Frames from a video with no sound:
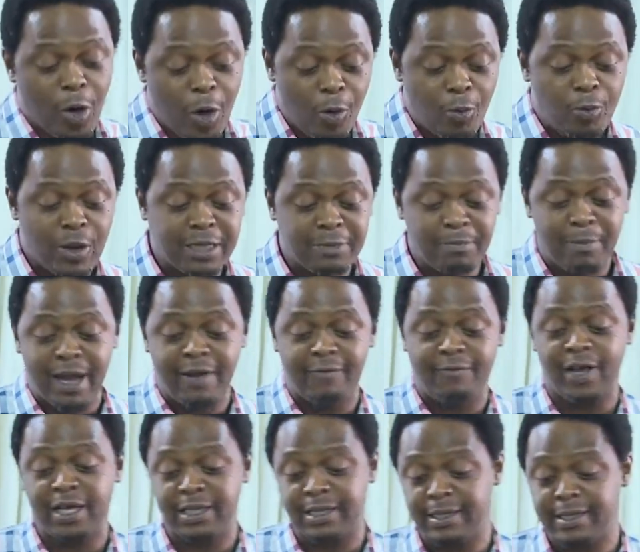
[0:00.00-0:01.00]
always
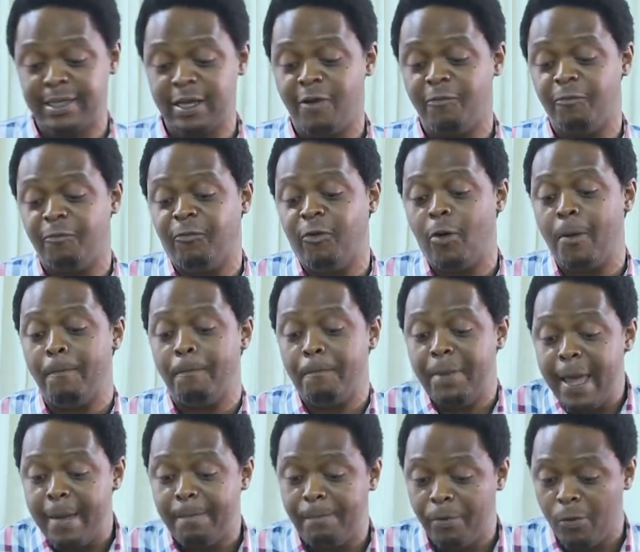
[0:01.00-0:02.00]
manifests itself from
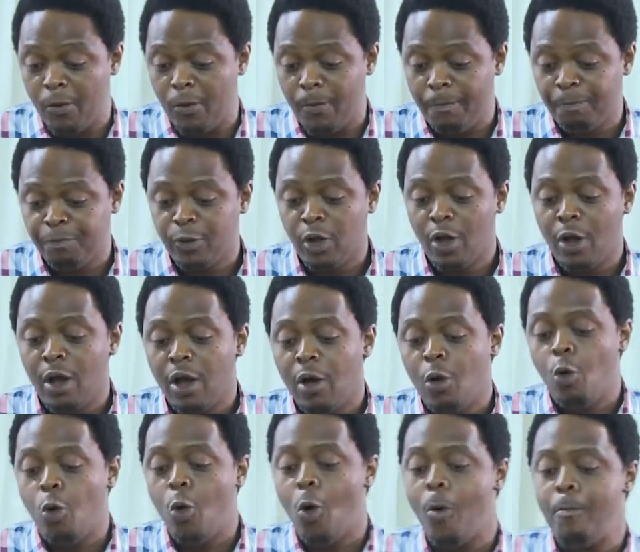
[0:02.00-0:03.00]
people
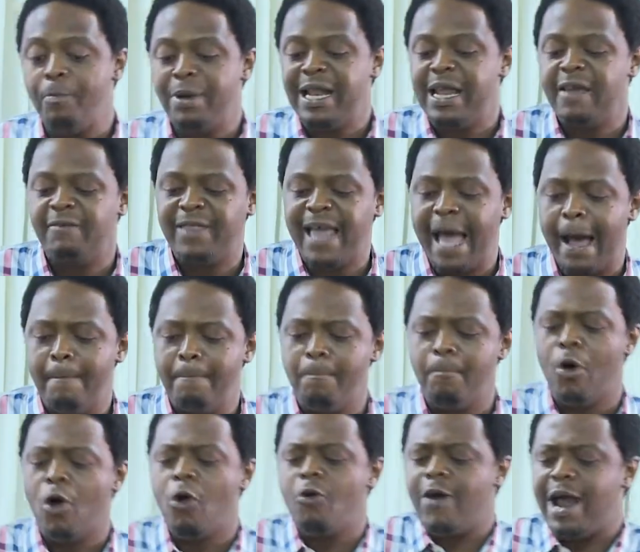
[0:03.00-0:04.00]
who believe they are
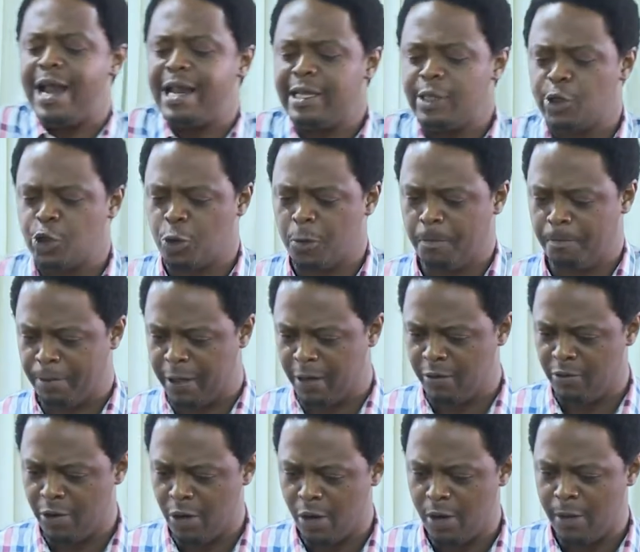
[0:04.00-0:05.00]
morally
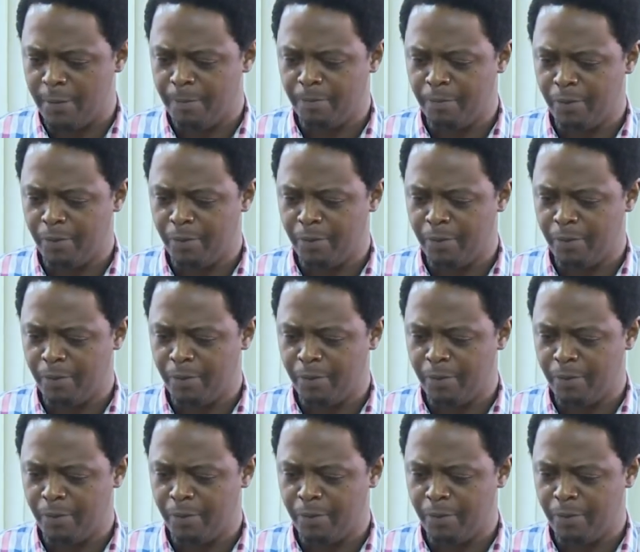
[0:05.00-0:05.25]
superior